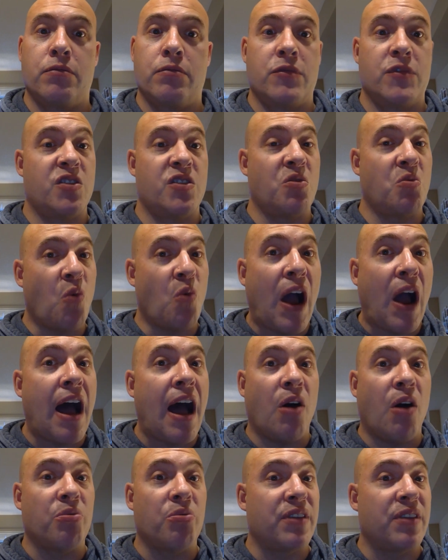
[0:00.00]
So
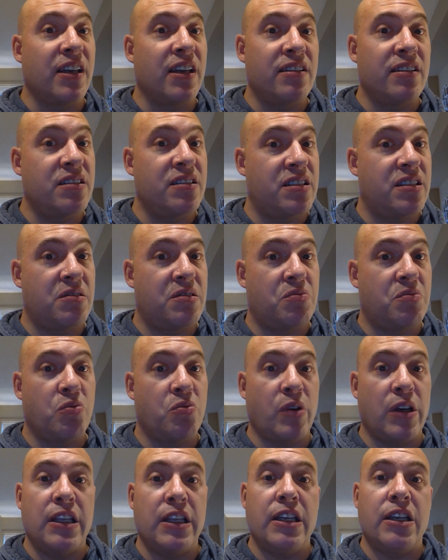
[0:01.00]
wow, things
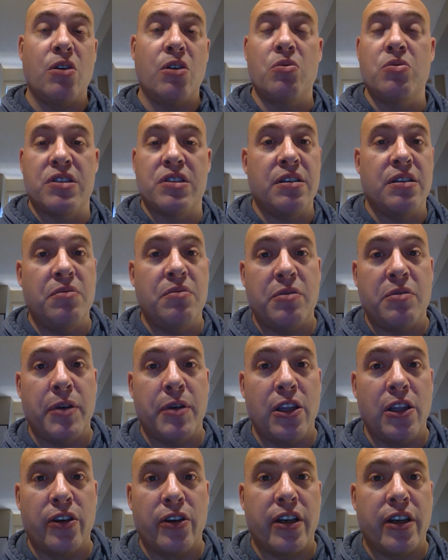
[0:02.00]
really don't seem to be
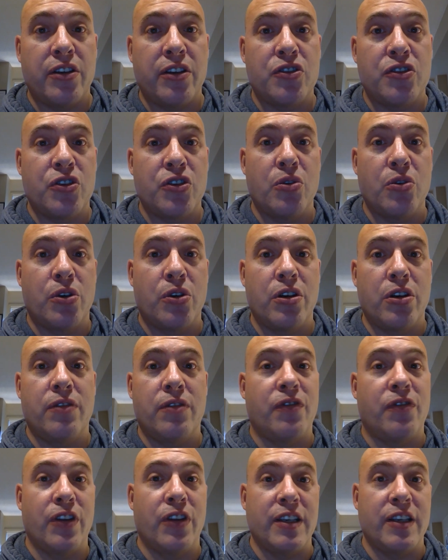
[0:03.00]
looking so good
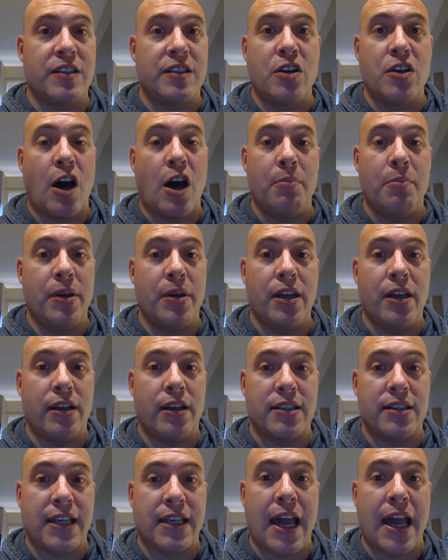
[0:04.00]
for this not being a
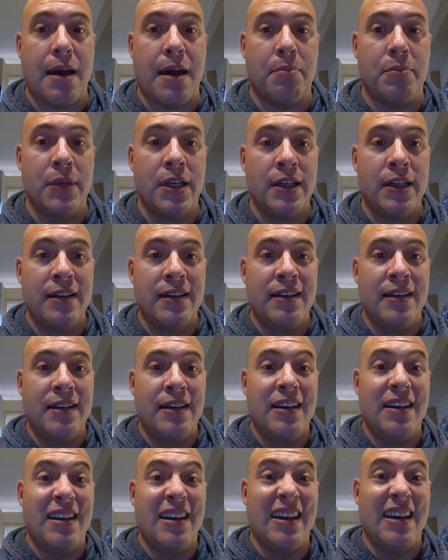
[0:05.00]
scam.
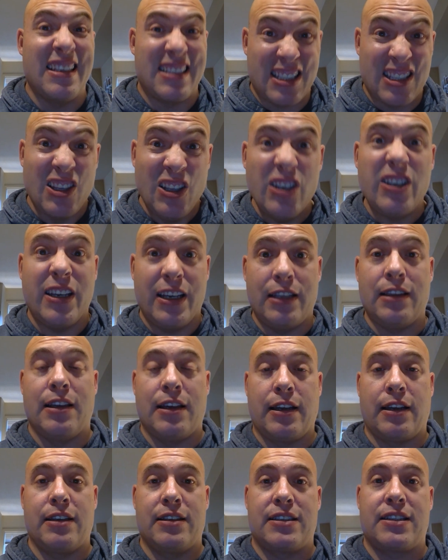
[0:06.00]
It's looking
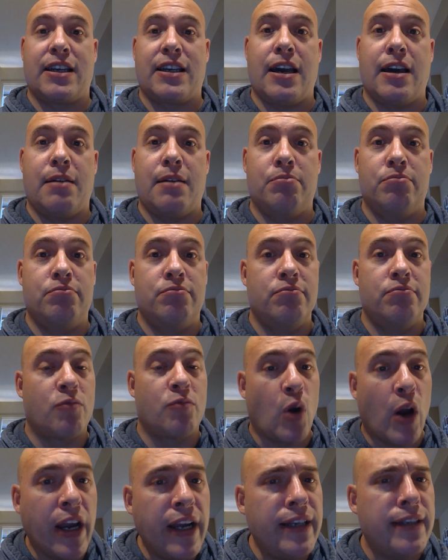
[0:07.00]
like a scam,
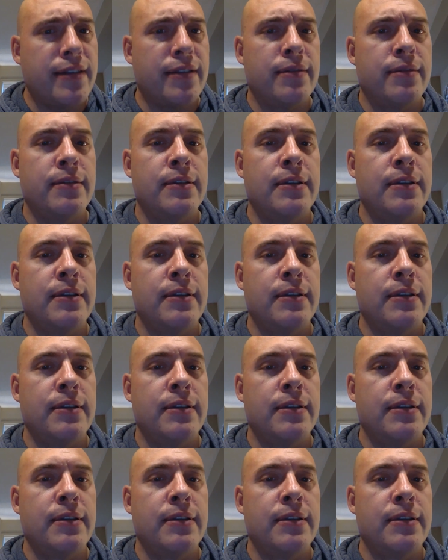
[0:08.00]
right?